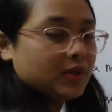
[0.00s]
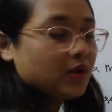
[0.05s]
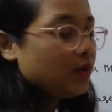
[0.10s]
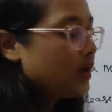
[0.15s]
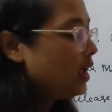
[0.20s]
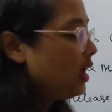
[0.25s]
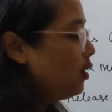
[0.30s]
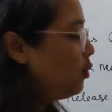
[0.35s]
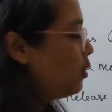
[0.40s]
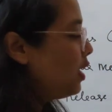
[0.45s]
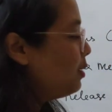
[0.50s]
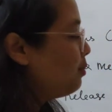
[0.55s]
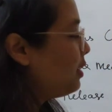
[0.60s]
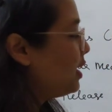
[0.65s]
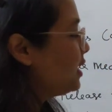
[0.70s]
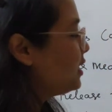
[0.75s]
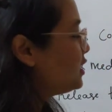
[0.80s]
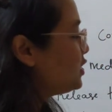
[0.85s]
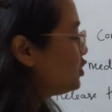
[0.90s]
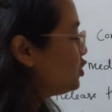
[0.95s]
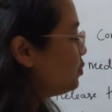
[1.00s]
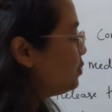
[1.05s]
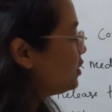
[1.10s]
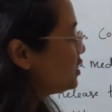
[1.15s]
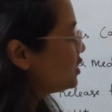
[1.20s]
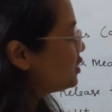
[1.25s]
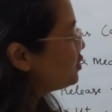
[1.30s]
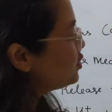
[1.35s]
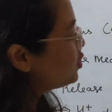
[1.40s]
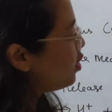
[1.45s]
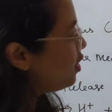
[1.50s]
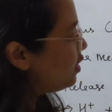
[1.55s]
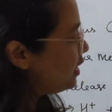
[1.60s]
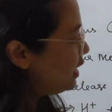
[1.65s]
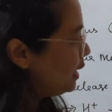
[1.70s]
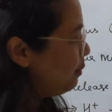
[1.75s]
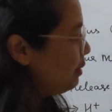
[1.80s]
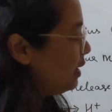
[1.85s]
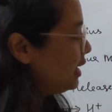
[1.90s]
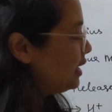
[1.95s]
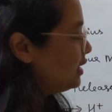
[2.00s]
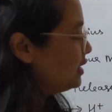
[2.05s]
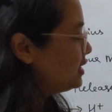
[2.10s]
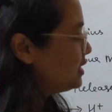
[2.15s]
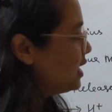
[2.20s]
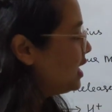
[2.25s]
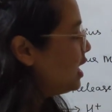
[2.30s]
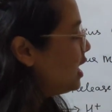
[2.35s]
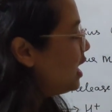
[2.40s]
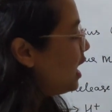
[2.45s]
okay why minus 2 because it was already minus